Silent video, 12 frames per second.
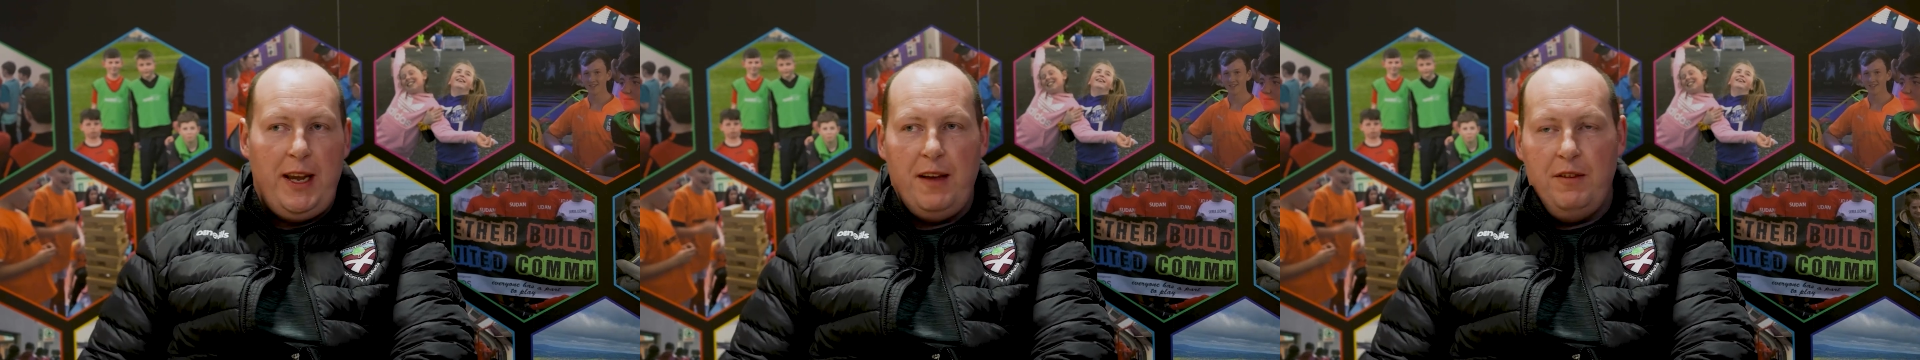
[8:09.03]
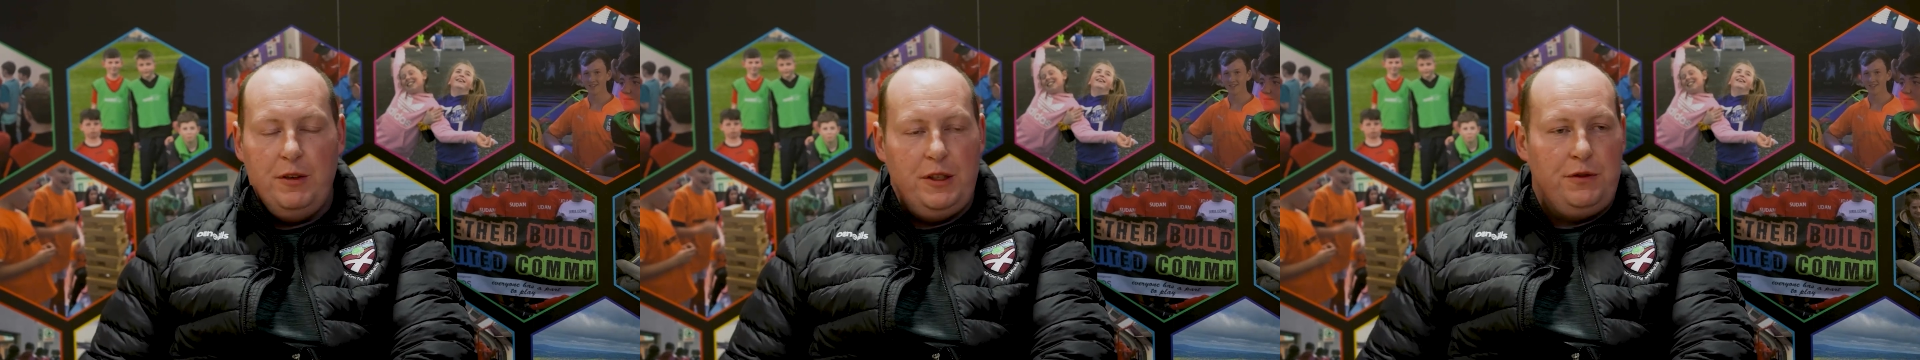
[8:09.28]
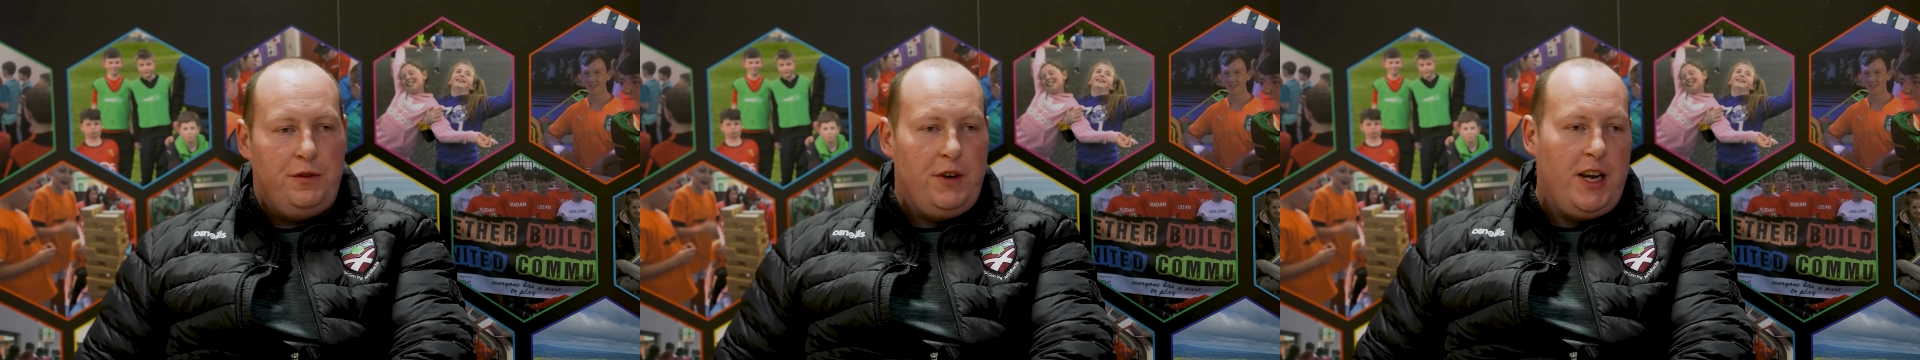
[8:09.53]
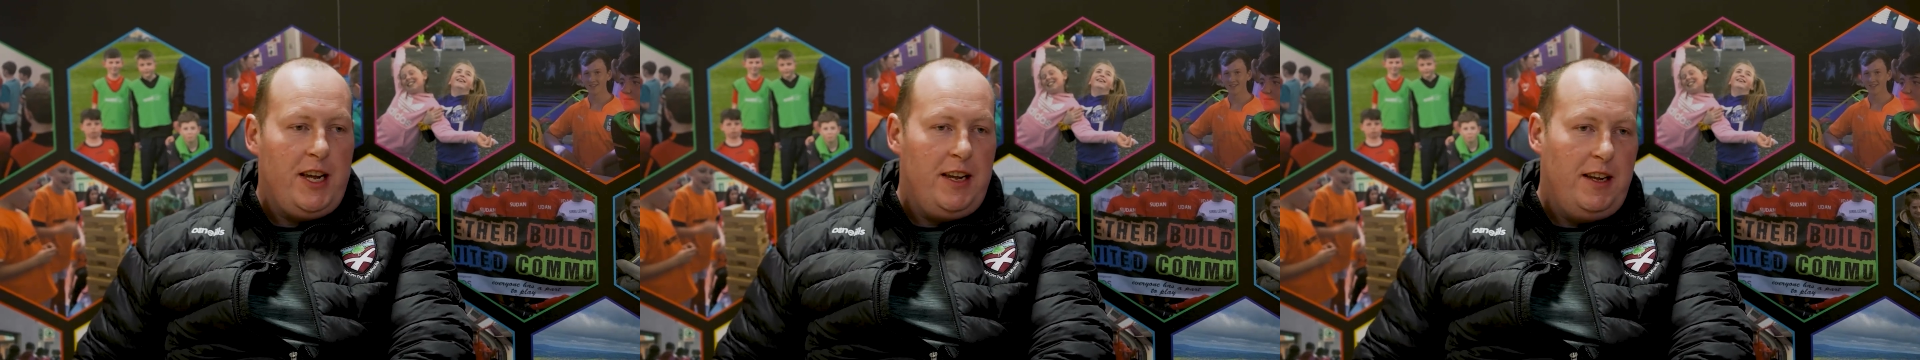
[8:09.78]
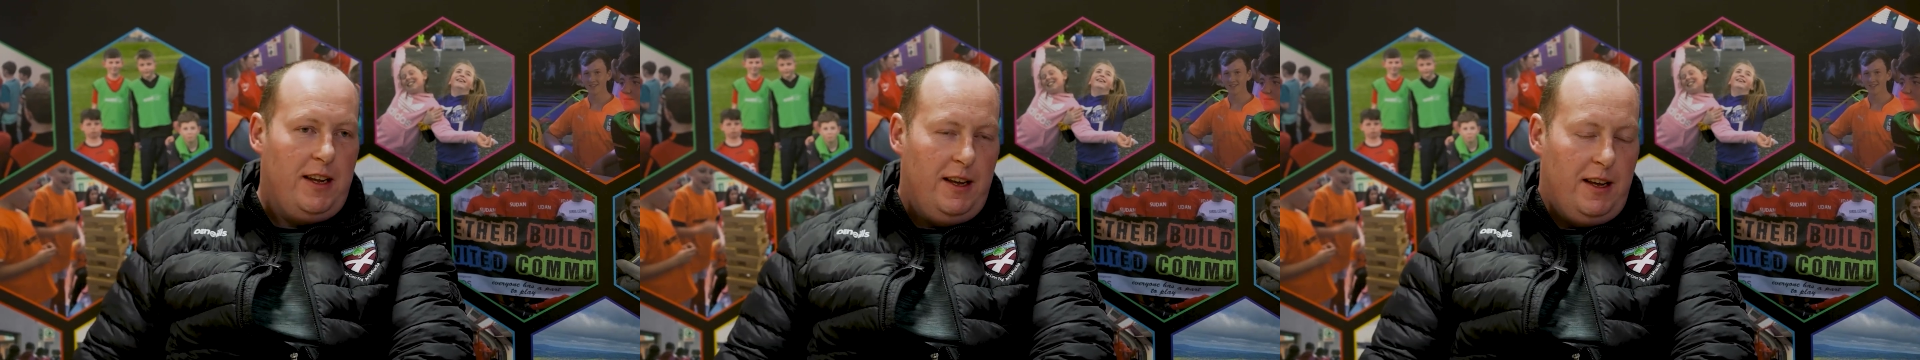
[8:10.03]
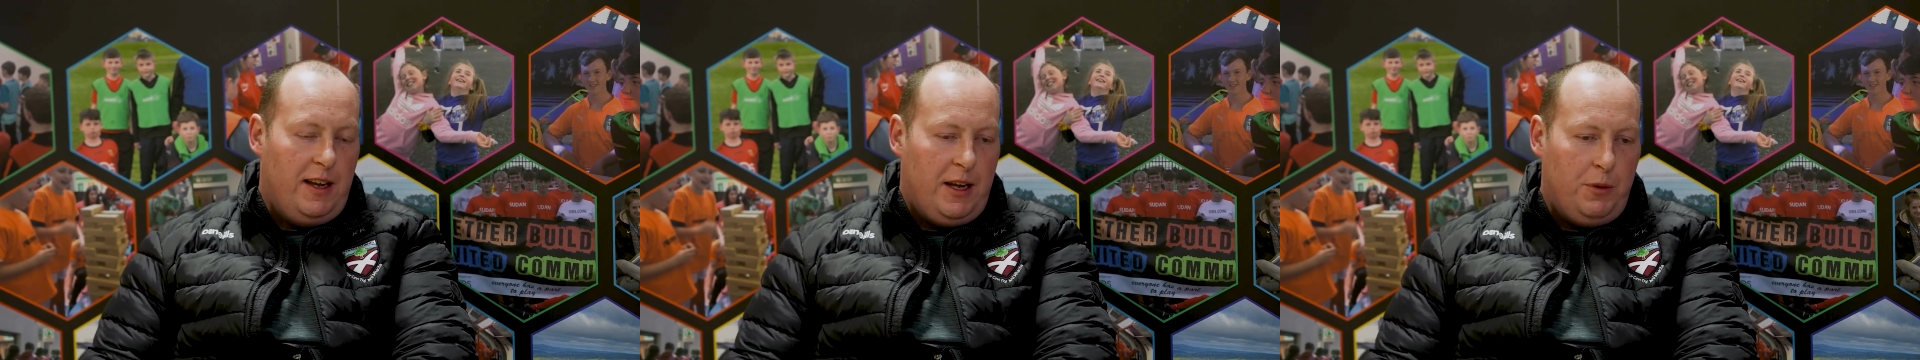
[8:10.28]
if I was free,
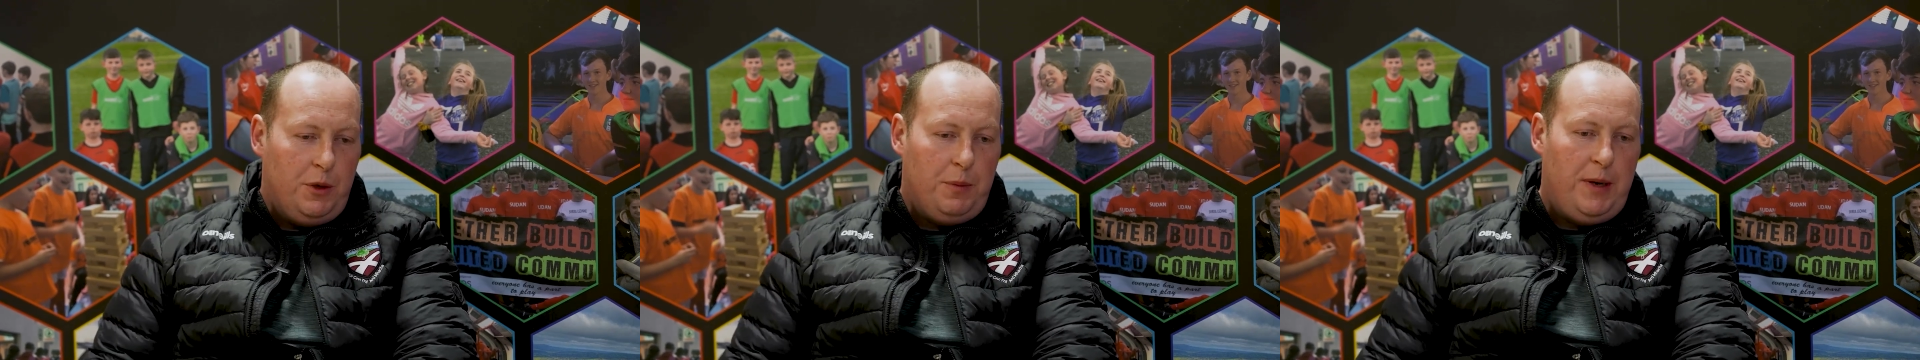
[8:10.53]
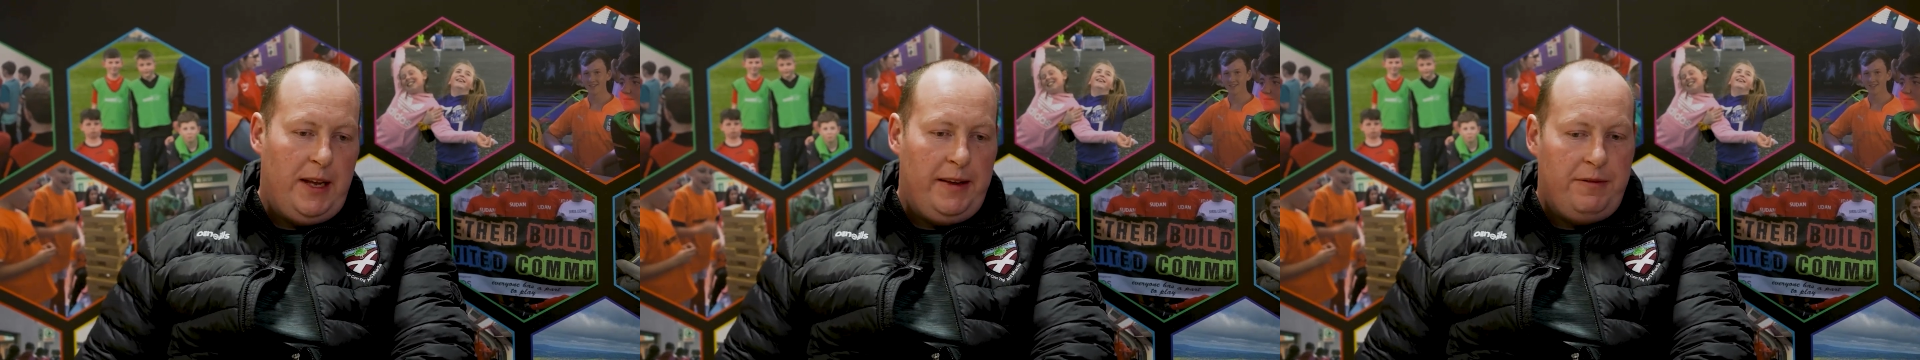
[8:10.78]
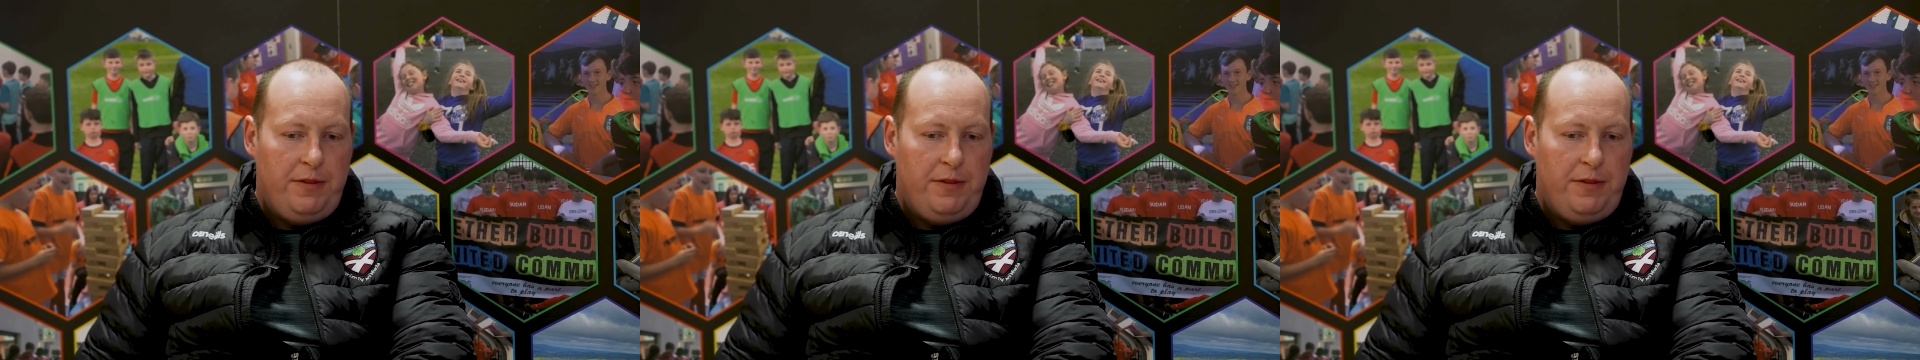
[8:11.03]
I would have played